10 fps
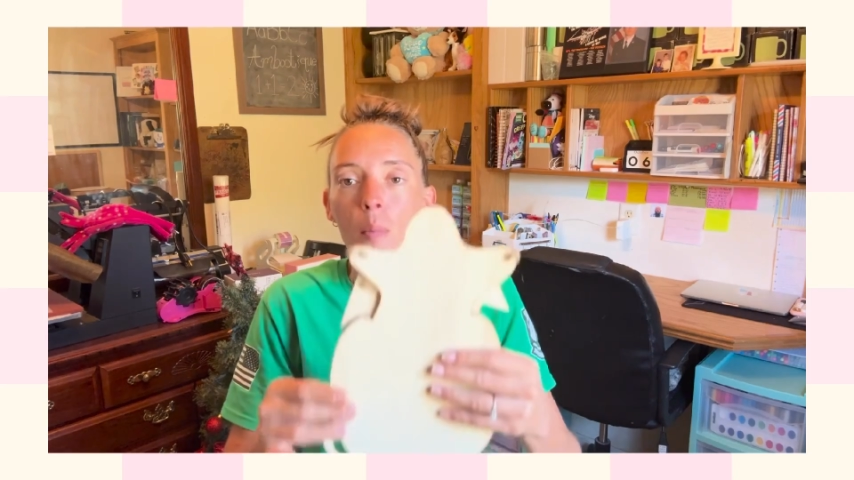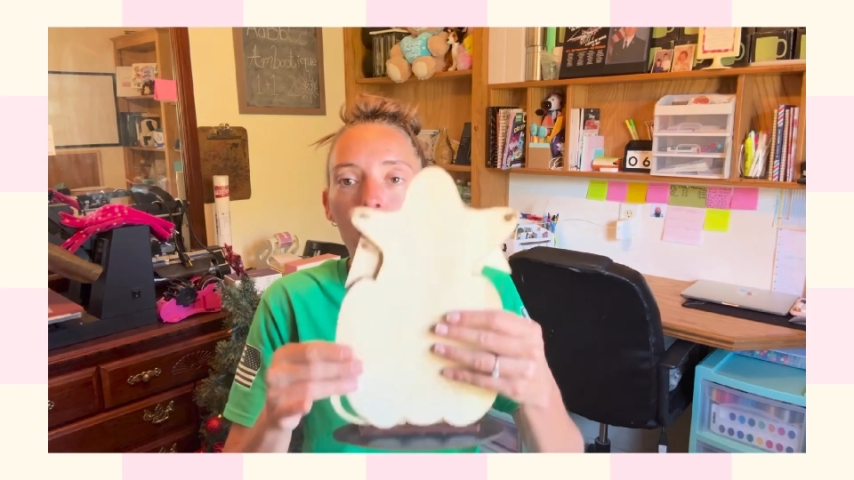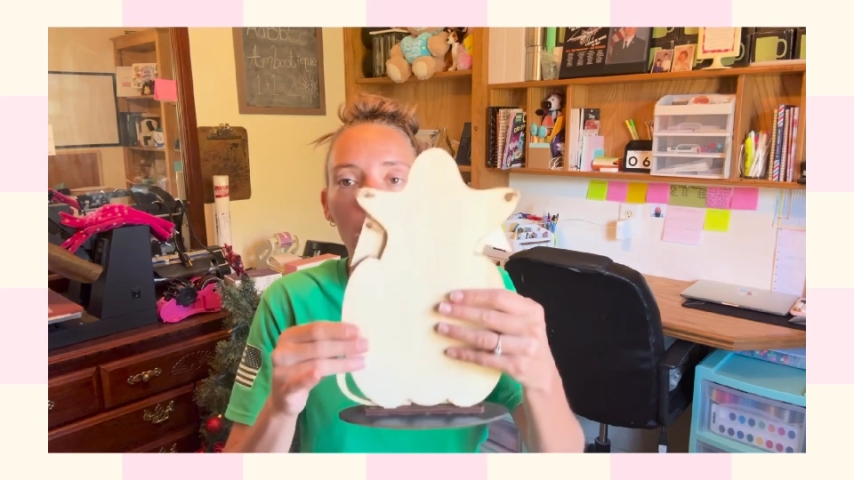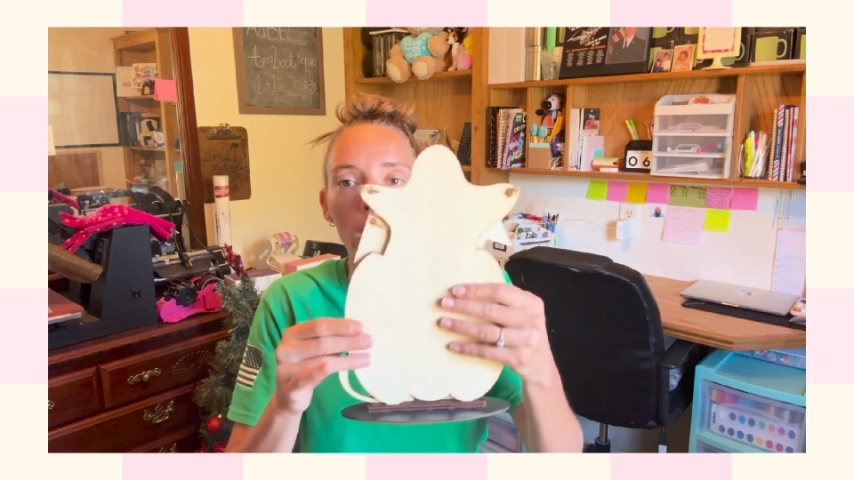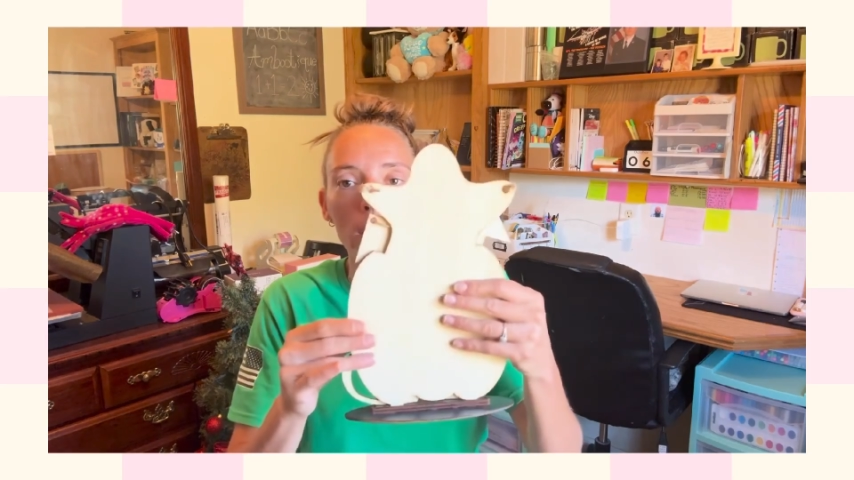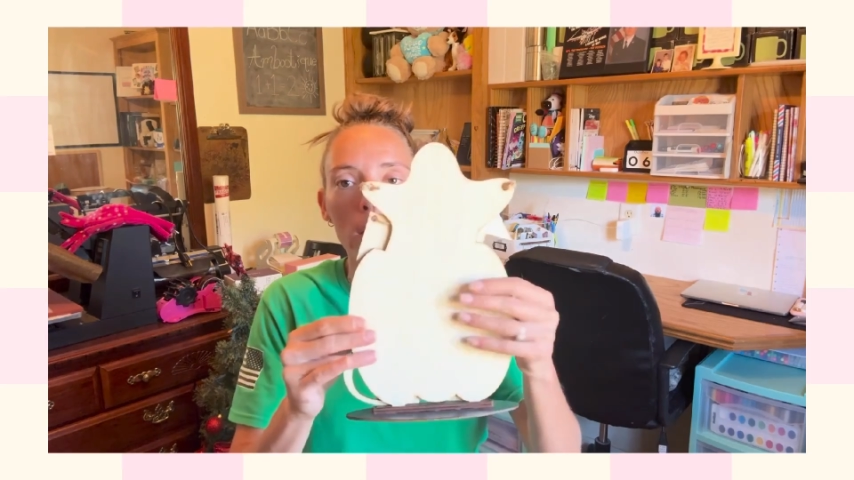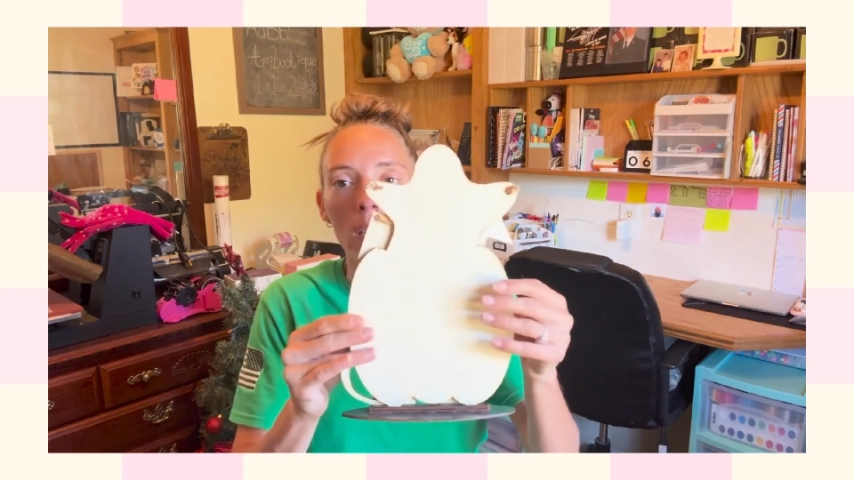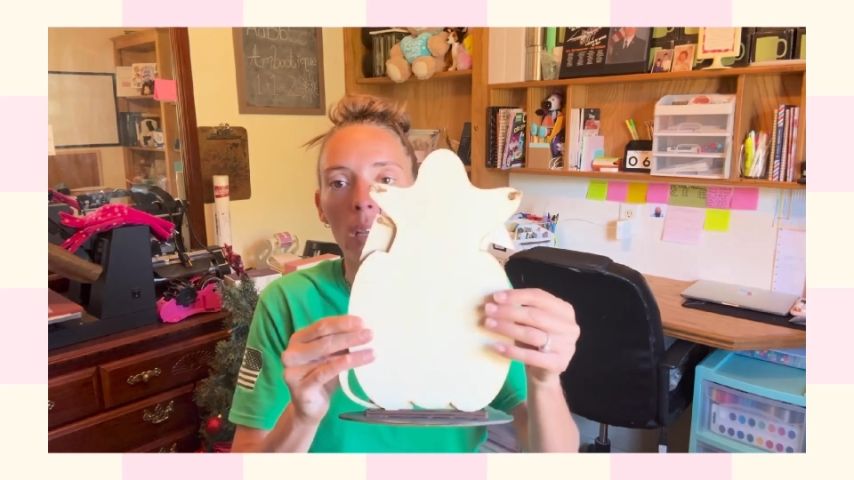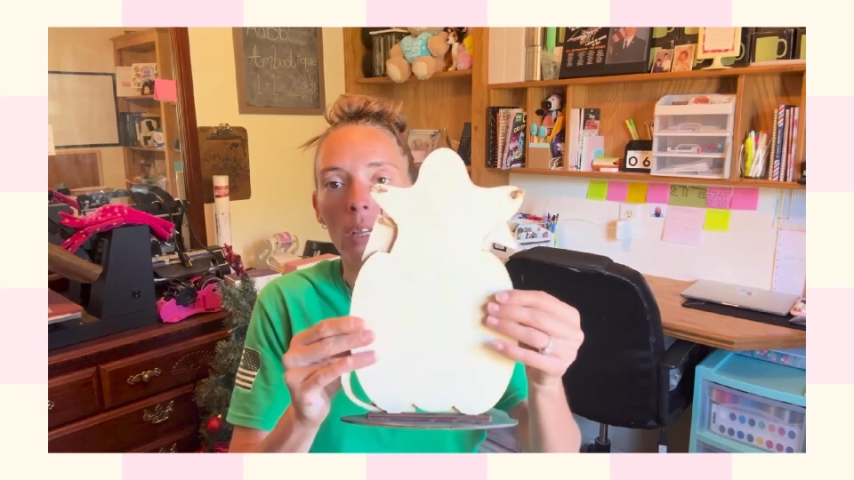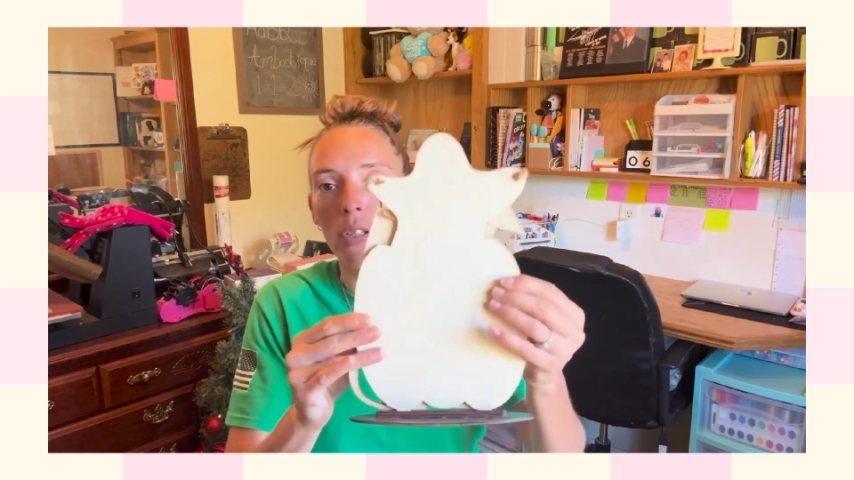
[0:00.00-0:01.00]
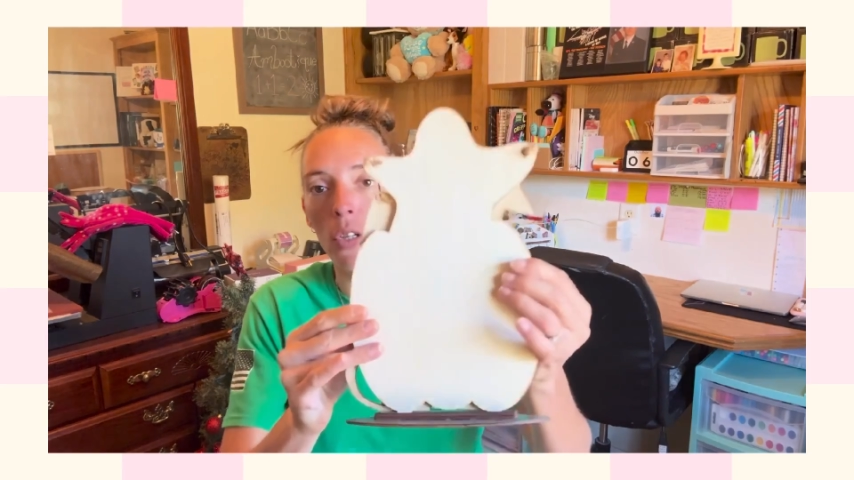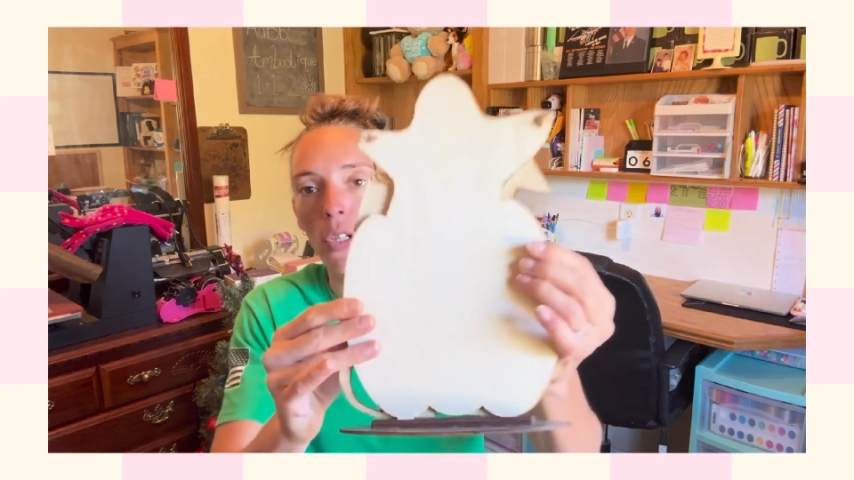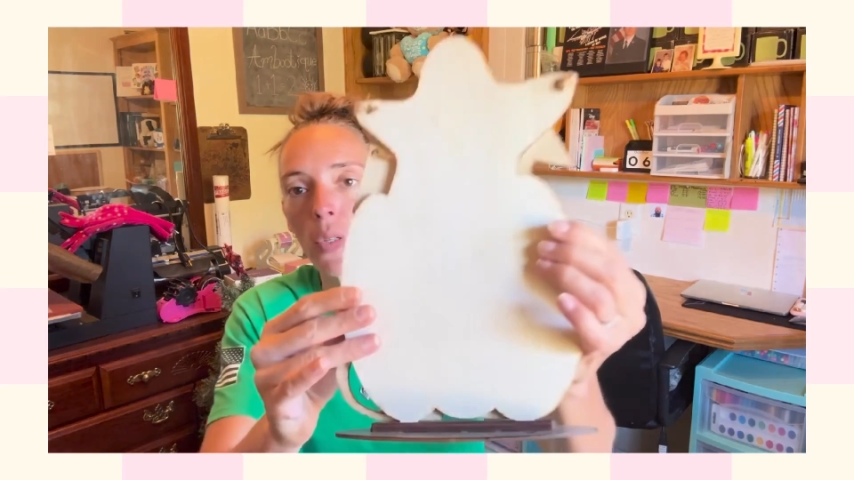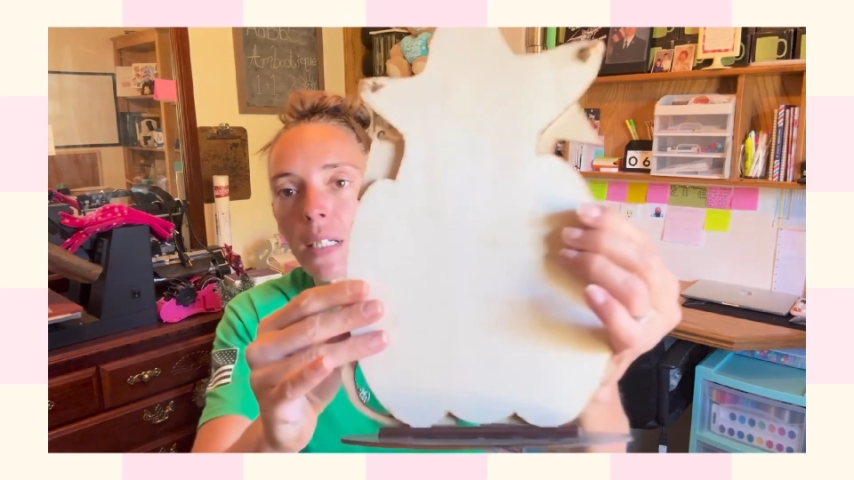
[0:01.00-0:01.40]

But so you